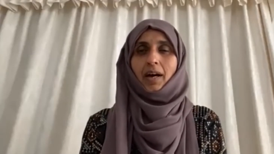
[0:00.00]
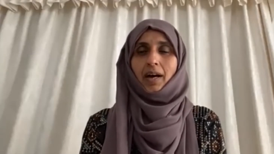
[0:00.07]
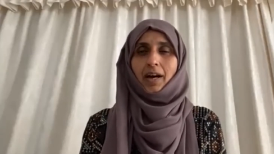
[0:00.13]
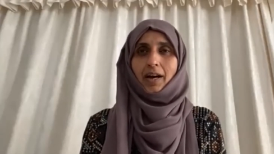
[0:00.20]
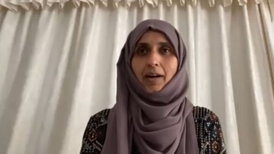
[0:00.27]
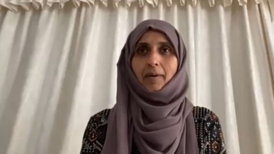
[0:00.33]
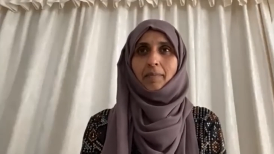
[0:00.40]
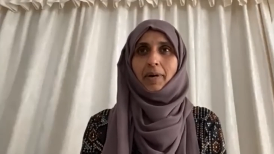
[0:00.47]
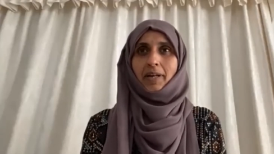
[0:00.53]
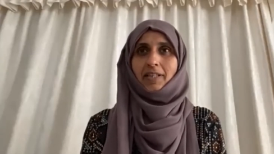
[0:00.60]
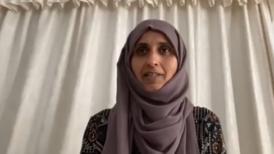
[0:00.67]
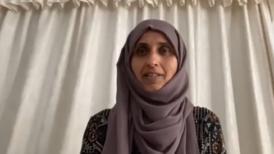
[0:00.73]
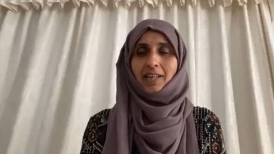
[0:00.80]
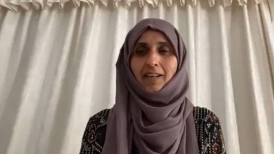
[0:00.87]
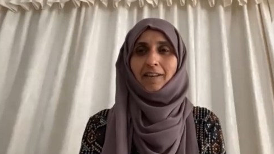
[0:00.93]
a
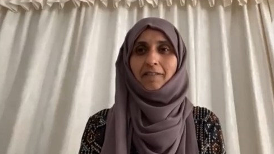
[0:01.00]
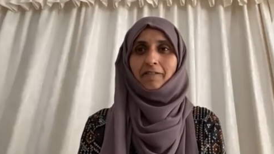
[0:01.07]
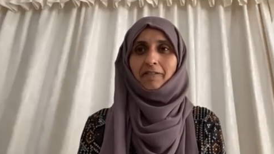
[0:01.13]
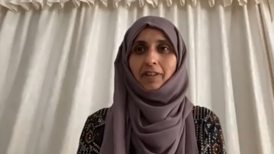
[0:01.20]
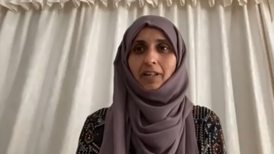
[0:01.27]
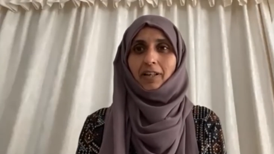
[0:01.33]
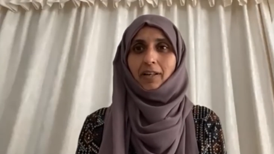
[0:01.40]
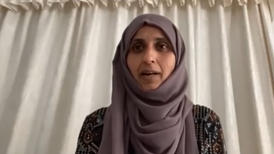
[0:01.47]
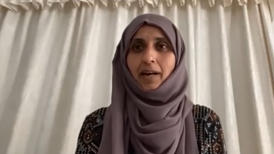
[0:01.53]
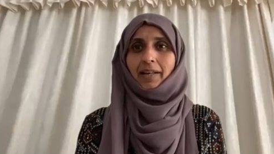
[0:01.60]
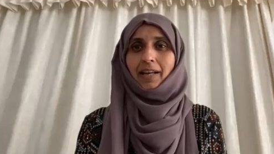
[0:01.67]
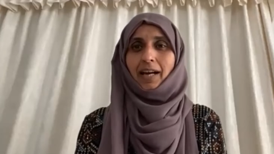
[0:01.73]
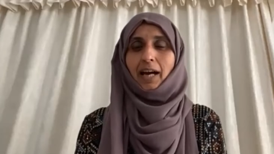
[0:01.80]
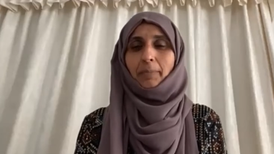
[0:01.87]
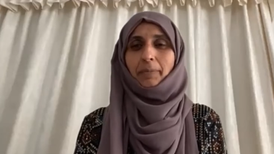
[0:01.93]
safe and
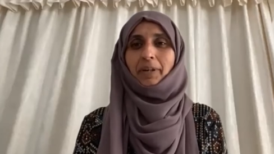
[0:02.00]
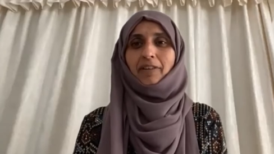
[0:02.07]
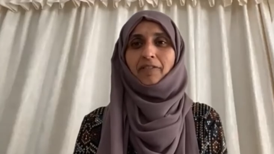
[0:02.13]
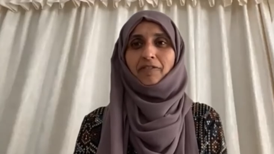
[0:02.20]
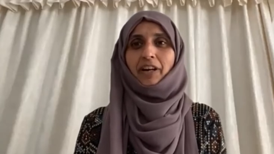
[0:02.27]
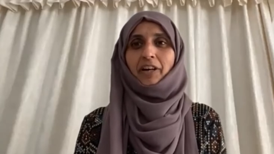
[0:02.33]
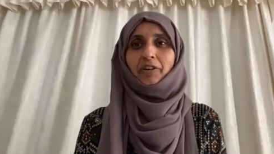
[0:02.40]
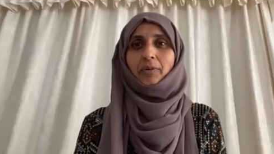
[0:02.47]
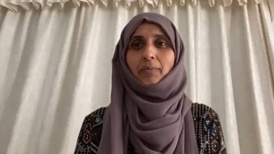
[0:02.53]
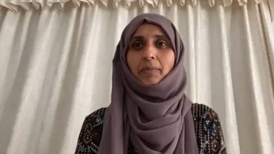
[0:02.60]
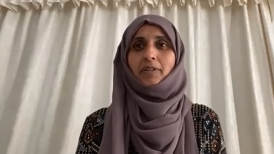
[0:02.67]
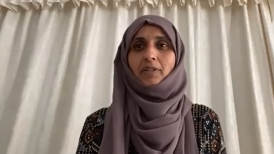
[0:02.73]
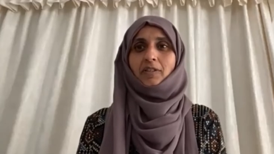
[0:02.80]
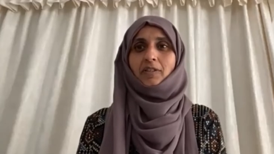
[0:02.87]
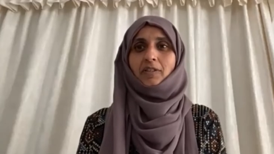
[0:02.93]
happy
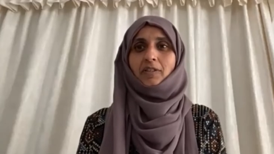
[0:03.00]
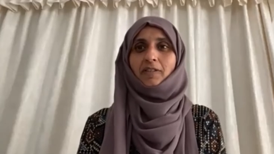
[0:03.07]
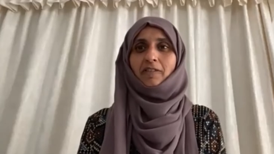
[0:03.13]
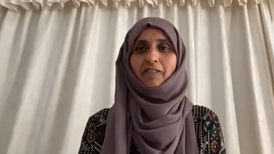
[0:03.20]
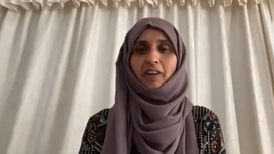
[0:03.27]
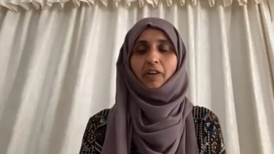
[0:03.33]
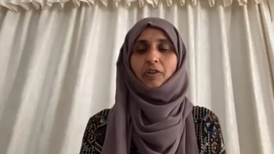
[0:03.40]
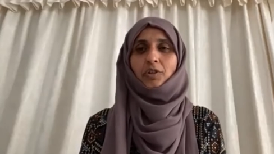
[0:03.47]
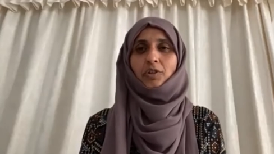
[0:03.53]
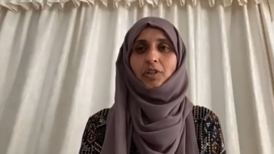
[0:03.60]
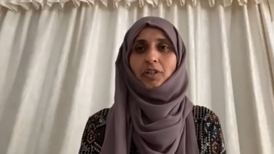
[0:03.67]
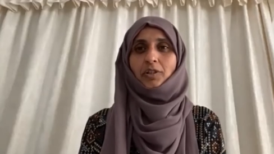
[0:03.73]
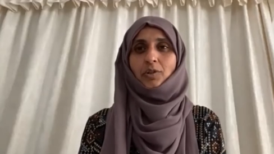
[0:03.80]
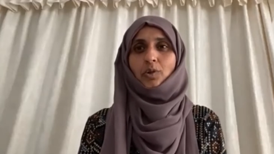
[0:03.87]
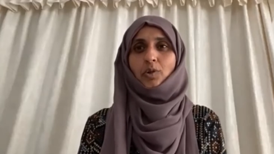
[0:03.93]
environment to flourish
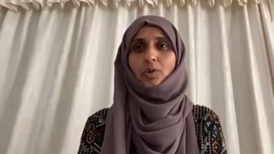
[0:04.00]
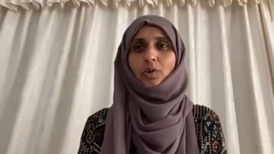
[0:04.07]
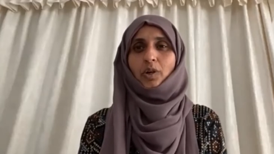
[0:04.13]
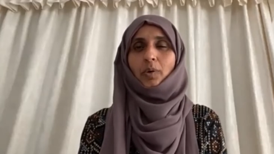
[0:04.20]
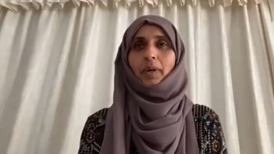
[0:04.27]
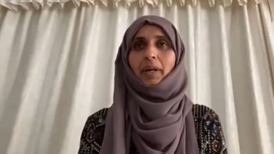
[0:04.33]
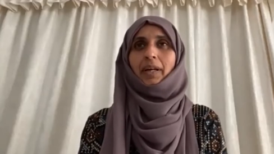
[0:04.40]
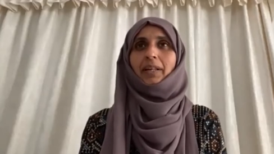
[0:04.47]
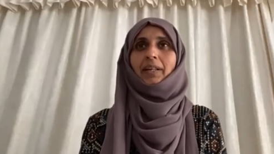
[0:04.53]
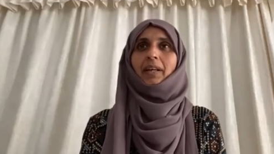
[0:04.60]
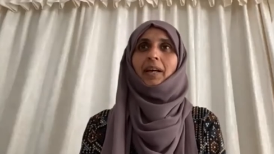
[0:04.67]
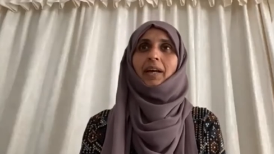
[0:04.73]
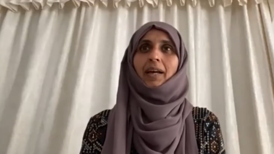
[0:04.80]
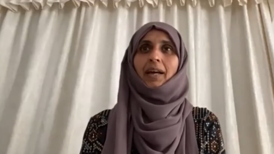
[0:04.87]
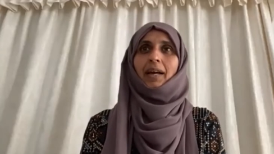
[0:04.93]
in, to grow in,
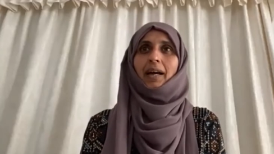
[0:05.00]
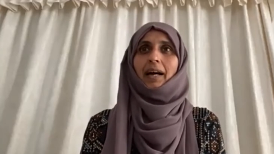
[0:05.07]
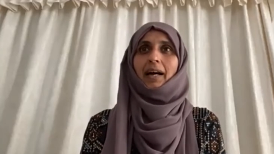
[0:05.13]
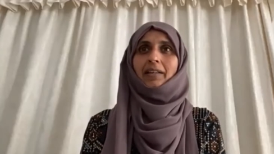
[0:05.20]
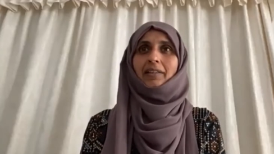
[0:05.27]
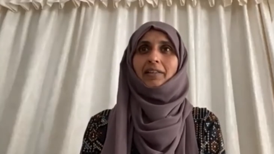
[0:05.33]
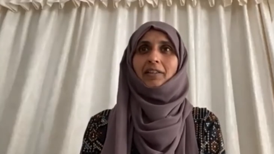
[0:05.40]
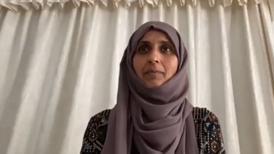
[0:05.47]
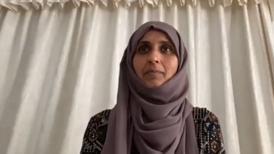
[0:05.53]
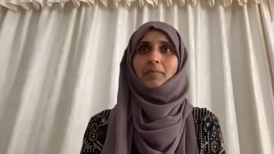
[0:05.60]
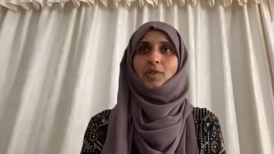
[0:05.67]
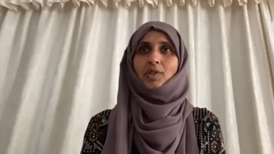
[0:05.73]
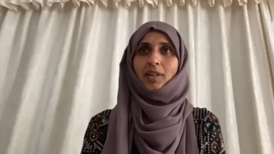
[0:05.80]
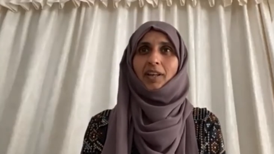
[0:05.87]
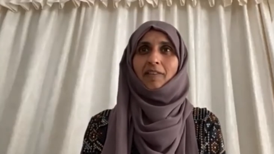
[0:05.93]
and
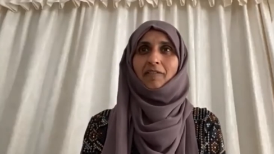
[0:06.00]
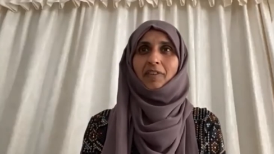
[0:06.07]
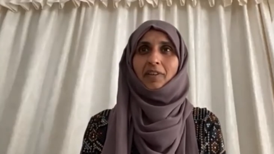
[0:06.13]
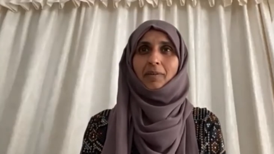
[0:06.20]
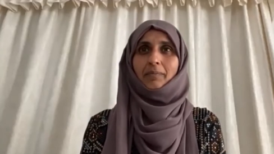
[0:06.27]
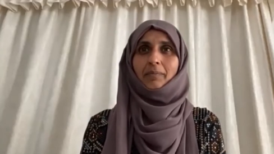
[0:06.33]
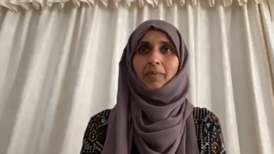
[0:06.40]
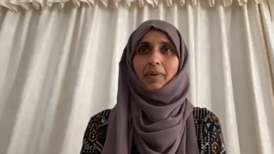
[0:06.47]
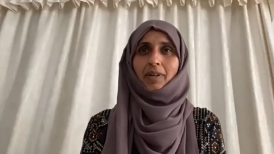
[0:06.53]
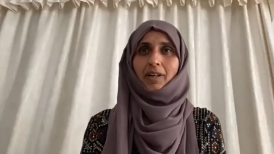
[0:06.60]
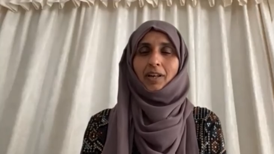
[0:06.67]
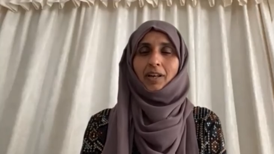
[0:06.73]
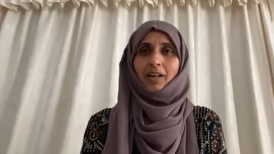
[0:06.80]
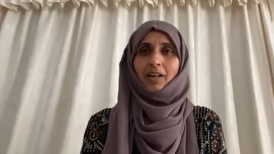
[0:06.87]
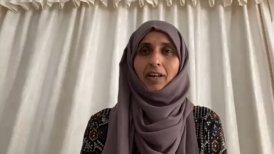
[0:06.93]
to give them
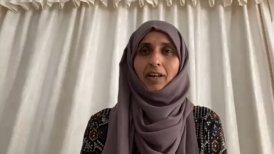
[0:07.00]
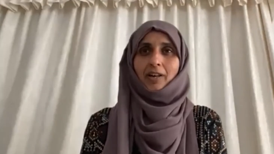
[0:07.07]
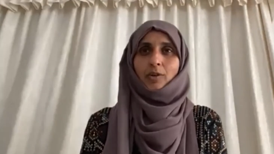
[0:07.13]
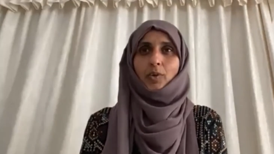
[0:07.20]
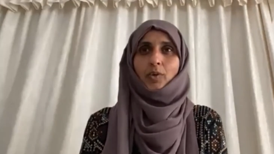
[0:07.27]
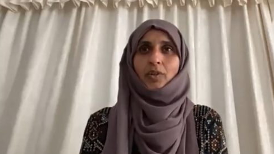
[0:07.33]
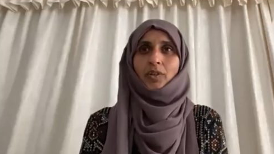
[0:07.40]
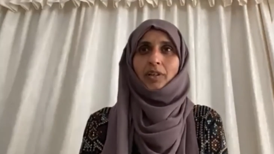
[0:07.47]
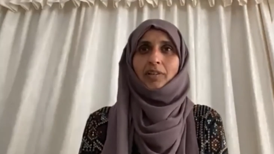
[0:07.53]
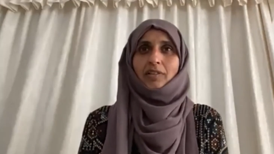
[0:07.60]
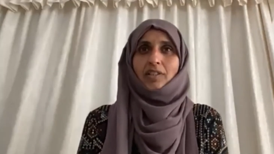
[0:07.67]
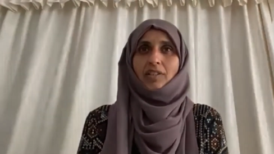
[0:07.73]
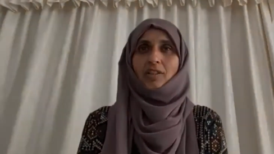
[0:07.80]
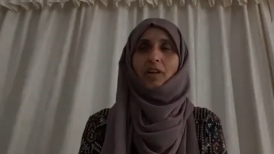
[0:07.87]
a good start